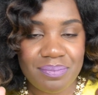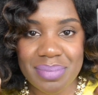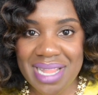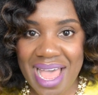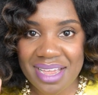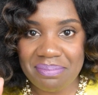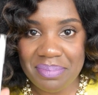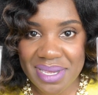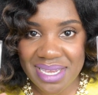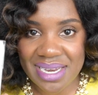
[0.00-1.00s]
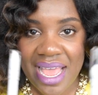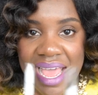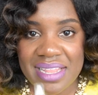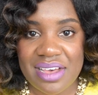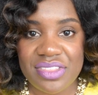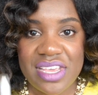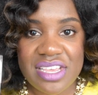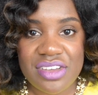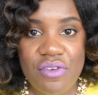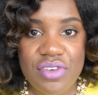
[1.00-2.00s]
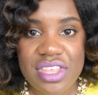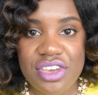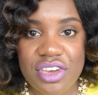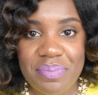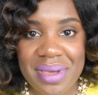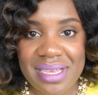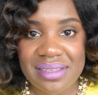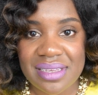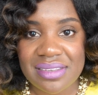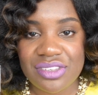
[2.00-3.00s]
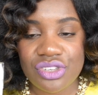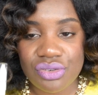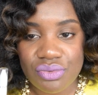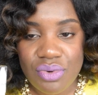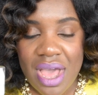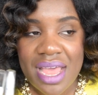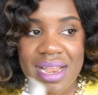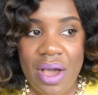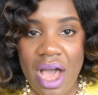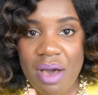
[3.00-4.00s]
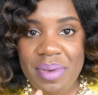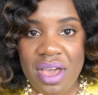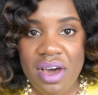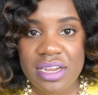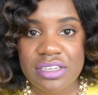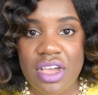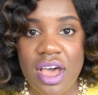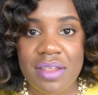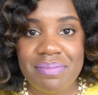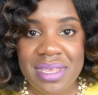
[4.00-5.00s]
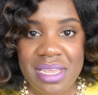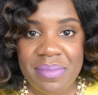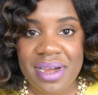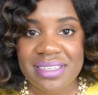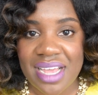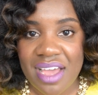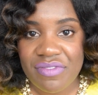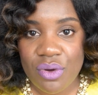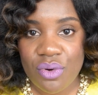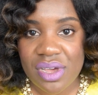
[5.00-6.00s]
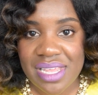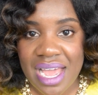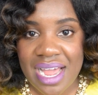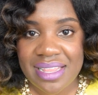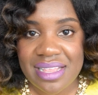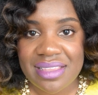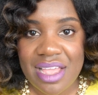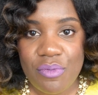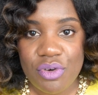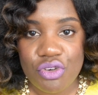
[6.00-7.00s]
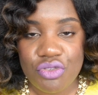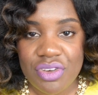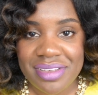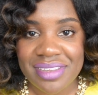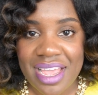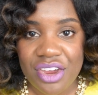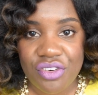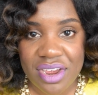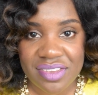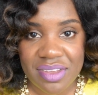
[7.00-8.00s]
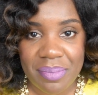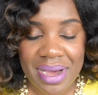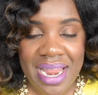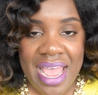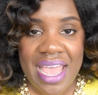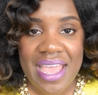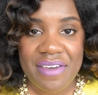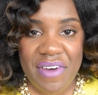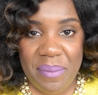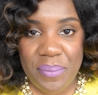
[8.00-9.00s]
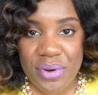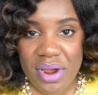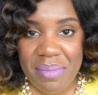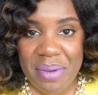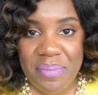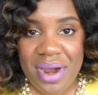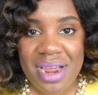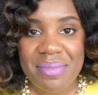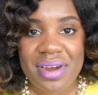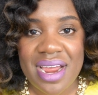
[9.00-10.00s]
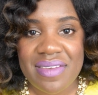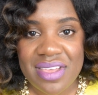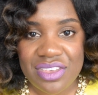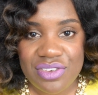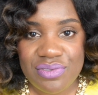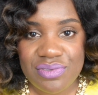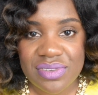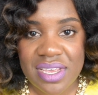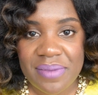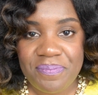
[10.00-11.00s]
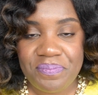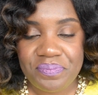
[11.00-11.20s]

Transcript: Black Bean. Now these are really good bases too. Now I'll be honest, on me, because I have the oily eyelids, they will crease like crazy, but if I put on my primer and then use it,